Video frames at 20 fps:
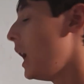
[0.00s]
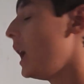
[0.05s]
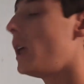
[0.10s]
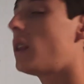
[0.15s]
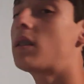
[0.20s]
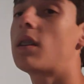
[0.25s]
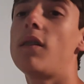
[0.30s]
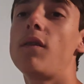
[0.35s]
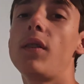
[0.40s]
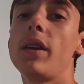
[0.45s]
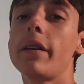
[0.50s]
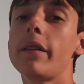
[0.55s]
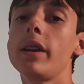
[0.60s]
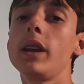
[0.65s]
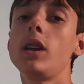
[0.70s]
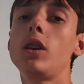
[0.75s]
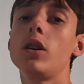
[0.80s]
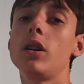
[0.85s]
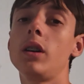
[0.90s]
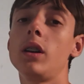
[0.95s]
It's a
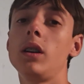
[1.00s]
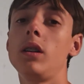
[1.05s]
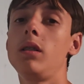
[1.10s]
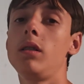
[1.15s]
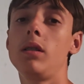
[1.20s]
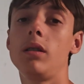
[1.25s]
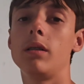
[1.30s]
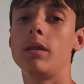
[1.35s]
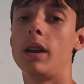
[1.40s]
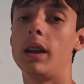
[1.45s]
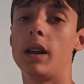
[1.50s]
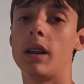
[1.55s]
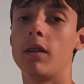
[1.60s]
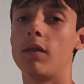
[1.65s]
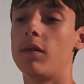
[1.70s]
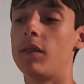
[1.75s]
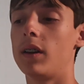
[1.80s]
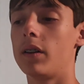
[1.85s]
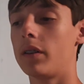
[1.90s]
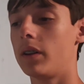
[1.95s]
very good
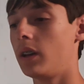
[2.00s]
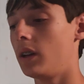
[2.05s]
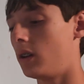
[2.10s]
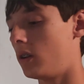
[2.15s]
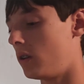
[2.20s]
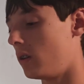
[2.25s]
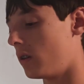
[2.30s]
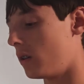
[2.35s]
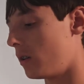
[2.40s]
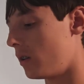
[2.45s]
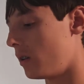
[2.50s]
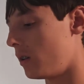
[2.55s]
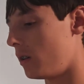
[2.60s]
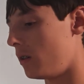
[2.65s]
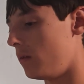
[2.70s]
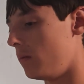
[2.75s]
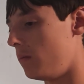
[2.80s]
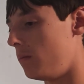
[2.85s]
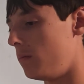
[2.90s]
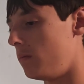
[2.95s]
and very
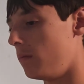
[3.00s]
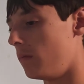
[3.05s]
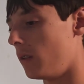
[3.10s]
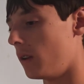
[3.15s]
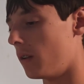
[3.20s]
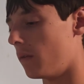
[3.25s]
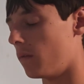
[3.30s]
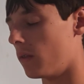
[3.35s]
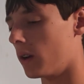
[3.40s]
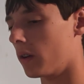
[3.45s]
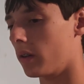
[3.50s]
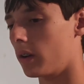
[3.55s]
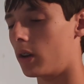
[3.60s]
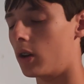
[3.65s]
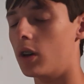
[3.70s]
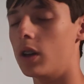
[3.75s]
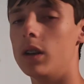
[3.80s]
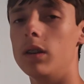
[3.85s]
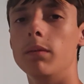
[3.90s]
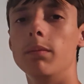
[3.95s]
good and very
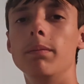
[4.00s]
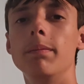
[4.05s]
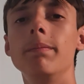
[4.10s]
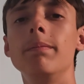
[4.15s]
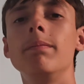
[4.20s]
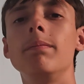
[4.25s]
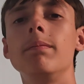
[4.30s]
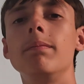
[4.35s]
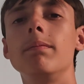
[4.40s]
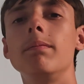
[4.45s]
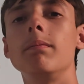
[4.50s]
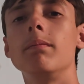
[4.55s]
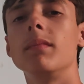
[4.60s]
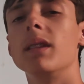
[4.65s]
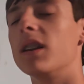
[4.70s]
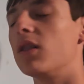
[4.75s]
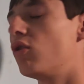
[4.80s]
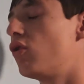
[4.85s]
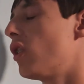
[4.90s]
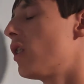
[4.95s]
good.
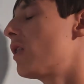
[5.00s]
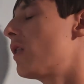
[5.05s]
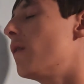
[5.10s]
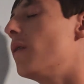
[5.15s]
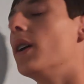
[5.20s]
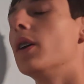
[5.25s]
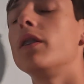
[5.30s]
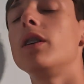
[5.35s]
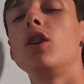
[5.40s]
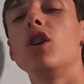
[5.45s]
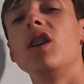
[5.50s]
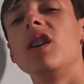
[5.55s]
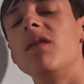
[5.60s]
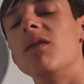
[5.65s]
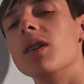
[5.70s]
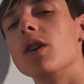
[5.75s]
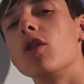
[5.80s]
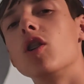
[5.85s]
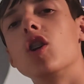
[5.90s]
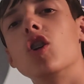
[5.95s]
It's just a very good
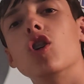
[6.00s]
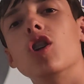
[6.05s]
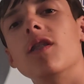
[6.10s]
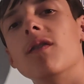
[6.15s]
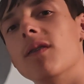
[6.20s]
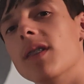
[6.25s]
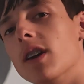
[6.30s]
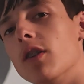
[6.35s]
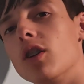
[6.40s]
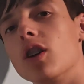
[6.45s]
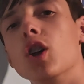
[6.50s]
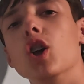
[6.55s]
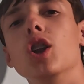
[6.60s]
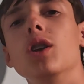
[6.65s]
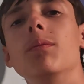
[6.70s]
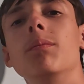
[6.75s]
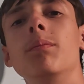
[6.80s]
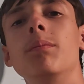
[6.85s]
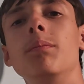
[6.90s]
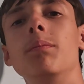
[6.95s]
and very good and very
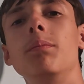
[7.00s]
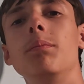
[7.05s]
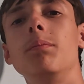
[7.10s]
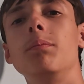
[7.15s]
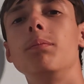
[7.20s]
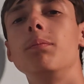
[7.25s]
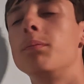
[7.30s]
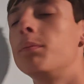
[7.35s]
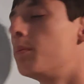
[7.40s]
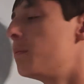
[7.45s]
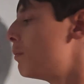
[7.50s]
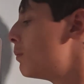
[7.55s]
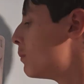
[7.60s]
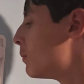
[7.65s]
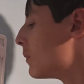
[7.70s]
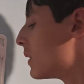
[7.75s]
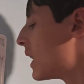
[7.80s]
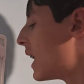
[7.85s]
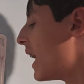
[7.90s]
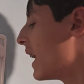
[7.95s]
good.
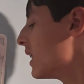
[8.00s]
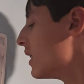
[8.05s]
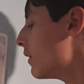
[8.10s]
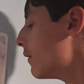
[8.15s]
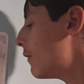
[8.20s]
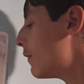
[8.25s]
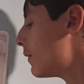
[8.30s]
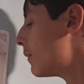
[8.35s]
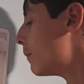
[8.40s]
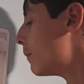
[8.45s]
Kind of.